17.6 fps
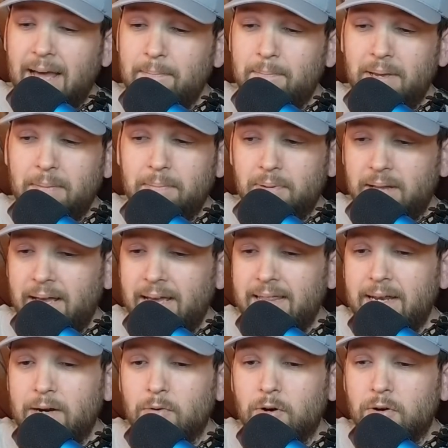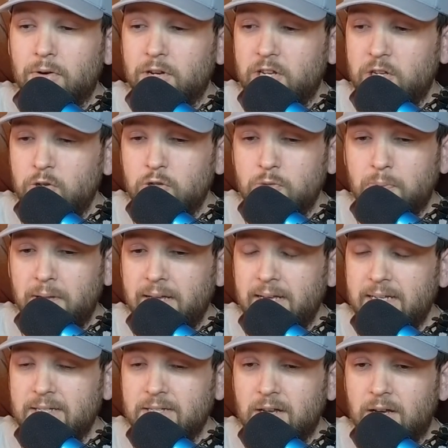that big play. There were huge
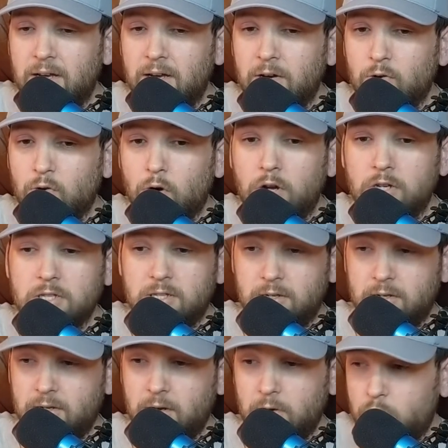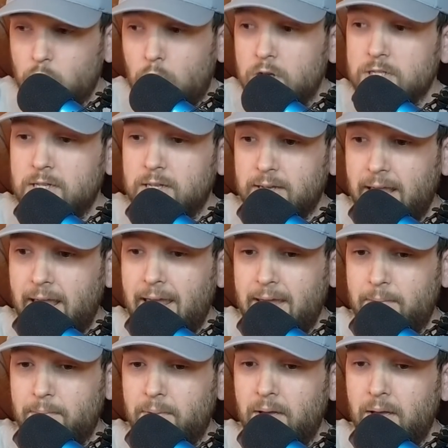plays across the
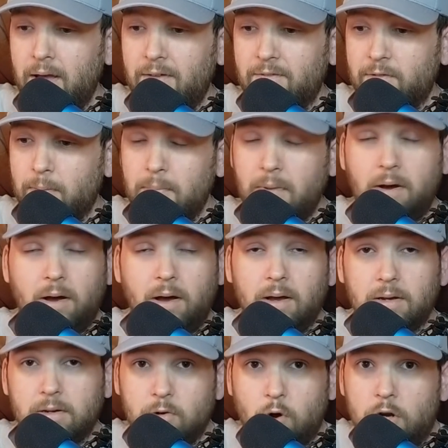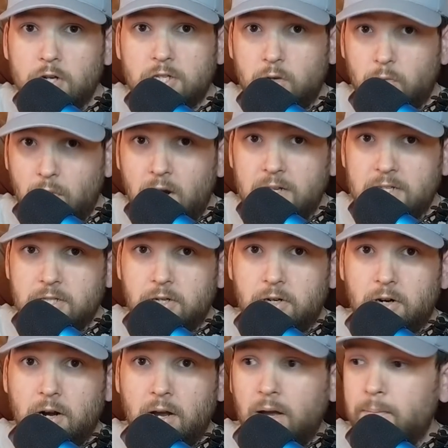game from across the
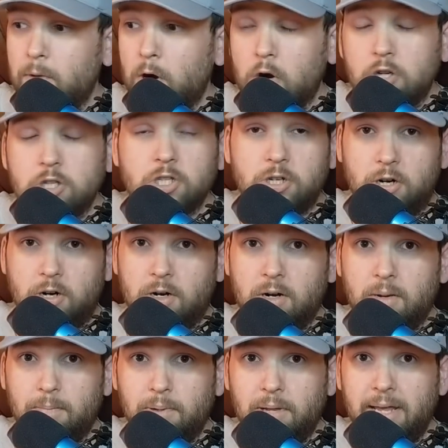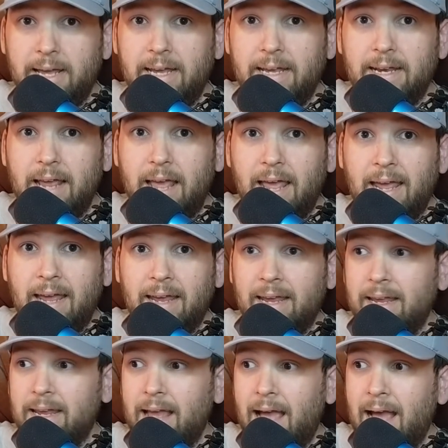roster. Erster played
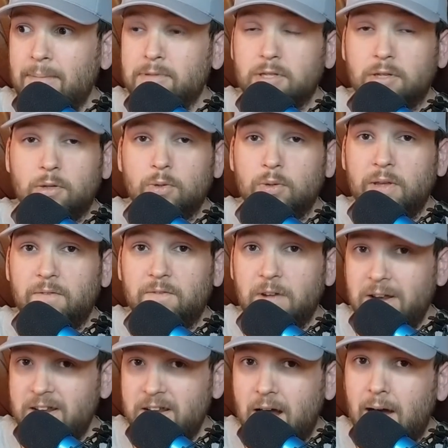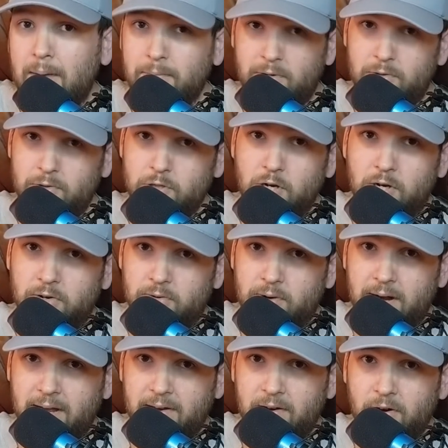a absolutely phenomenal
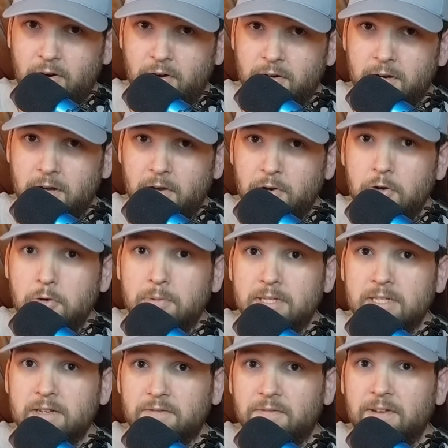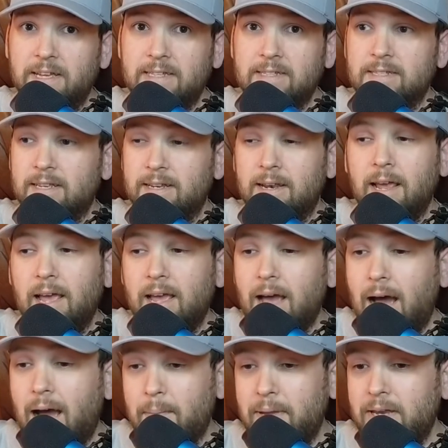Junkrat on Anubis defense, and
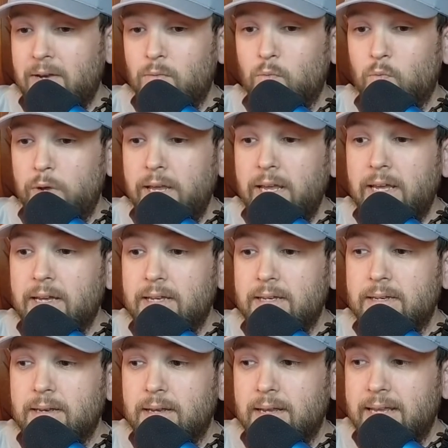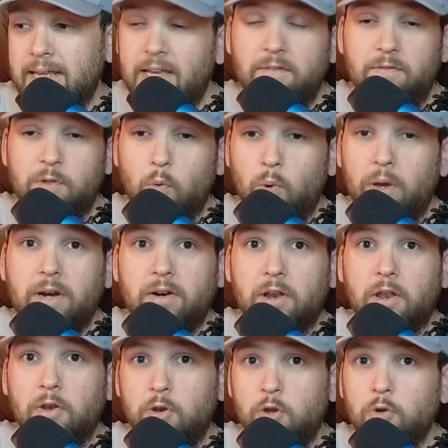I mean, we could give the win on
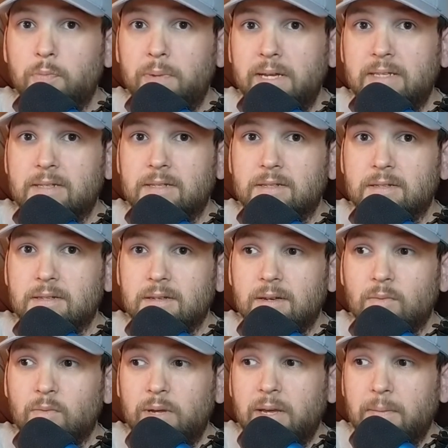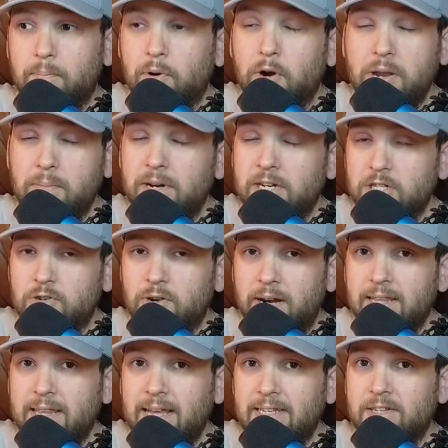Anubis. We could pretty much
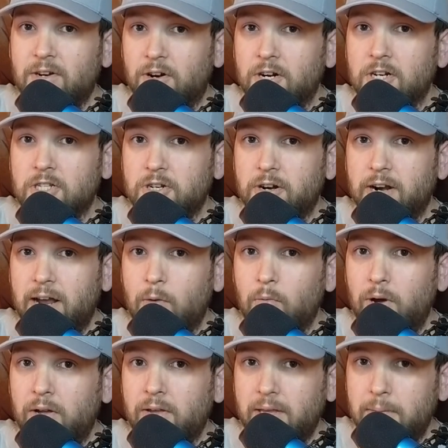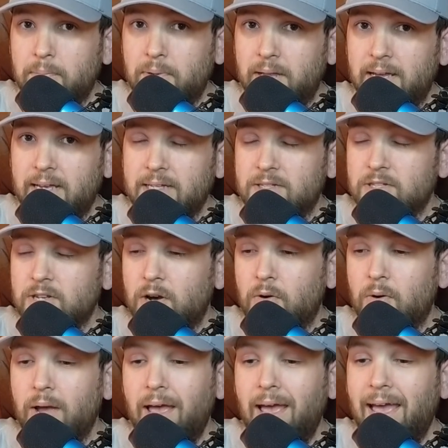credit that to Erster and how well he played.
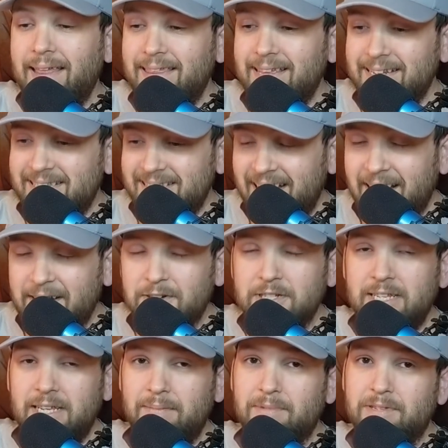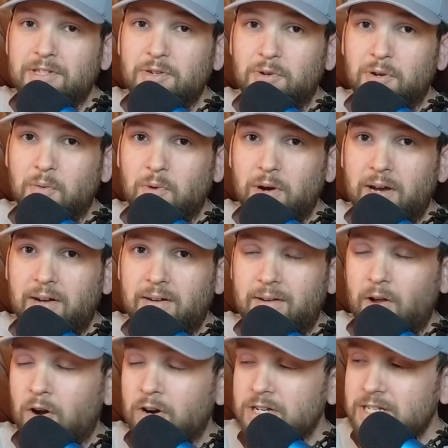So the entire team is doing
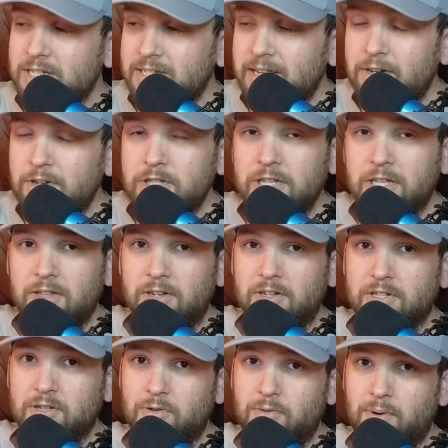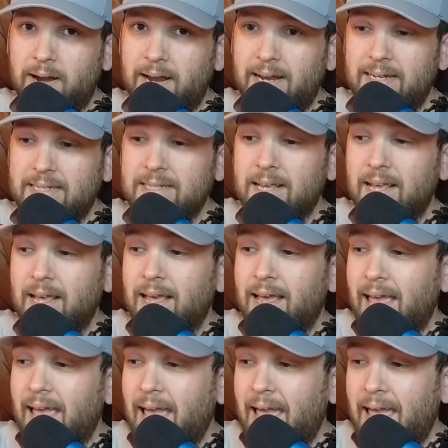well. Our synergy looks great,
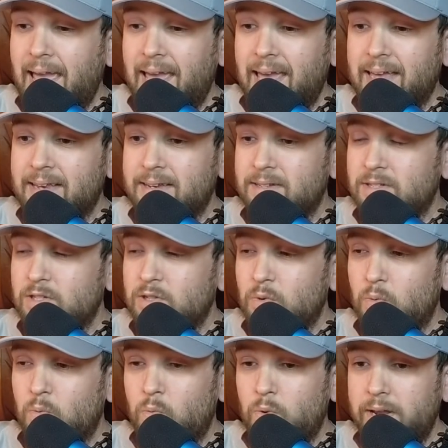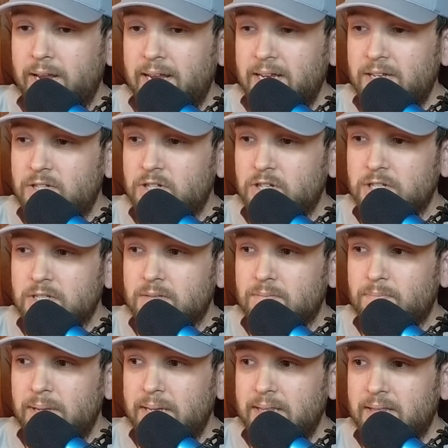and we just
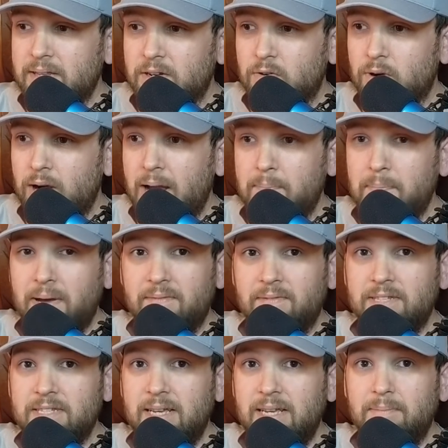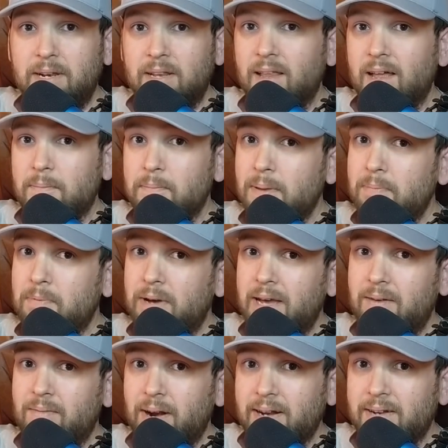beat the crap out of a team that a lot of people
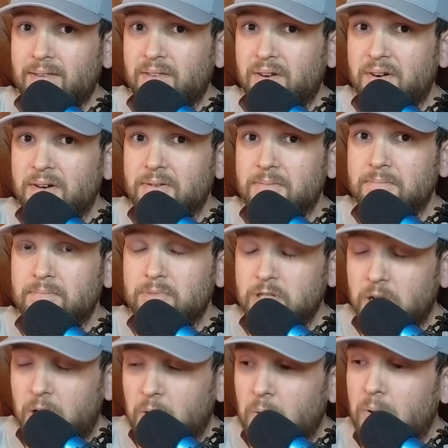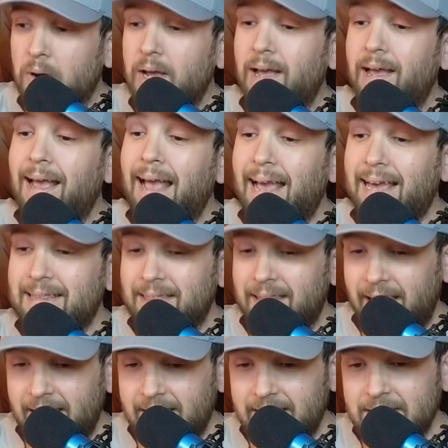had ranked 3rd. So
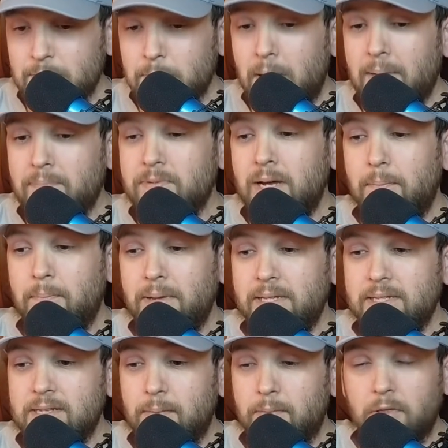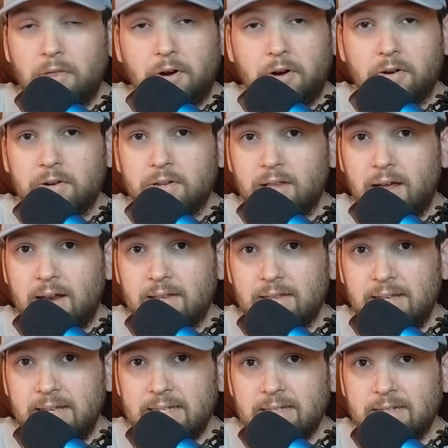Atlanta has popped up as number 3rd on a lot of
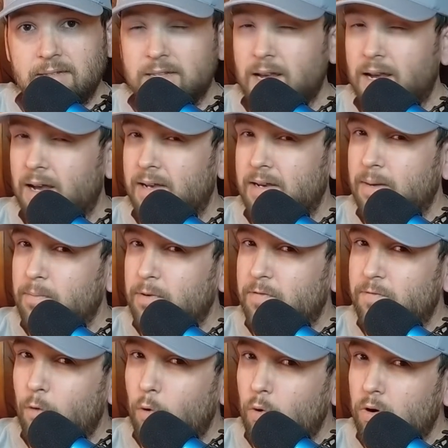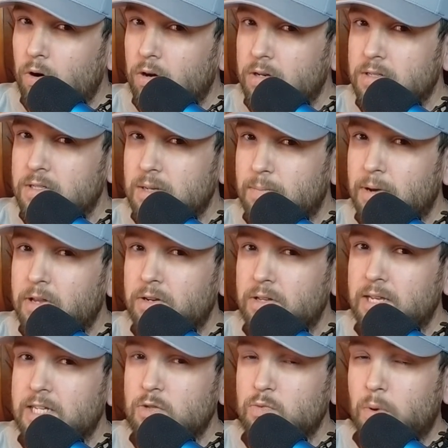lists, number 4 on some other
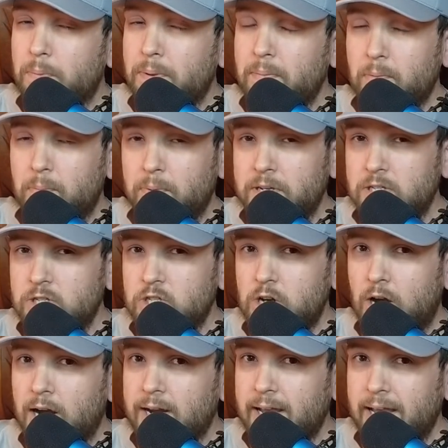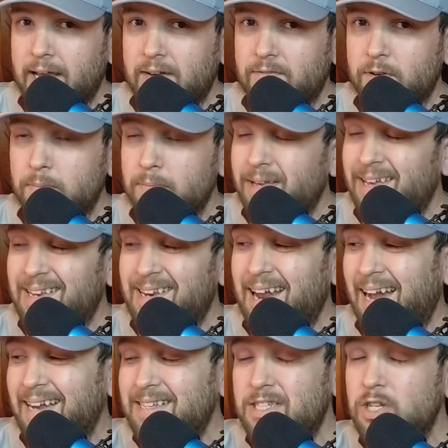lists where people put Shock ahead of them, and
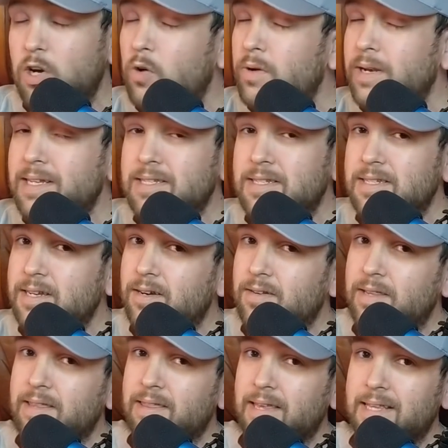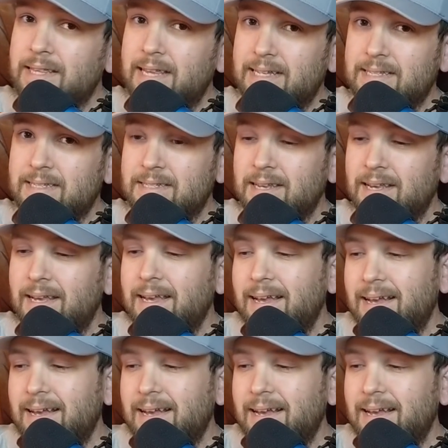I don't necessarily think that's